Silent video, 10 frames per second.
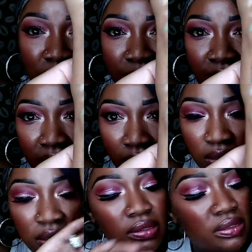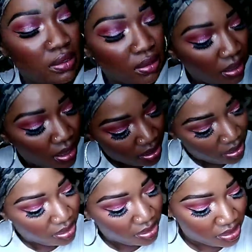to play in this.
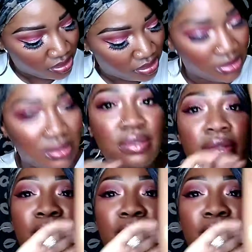Yes.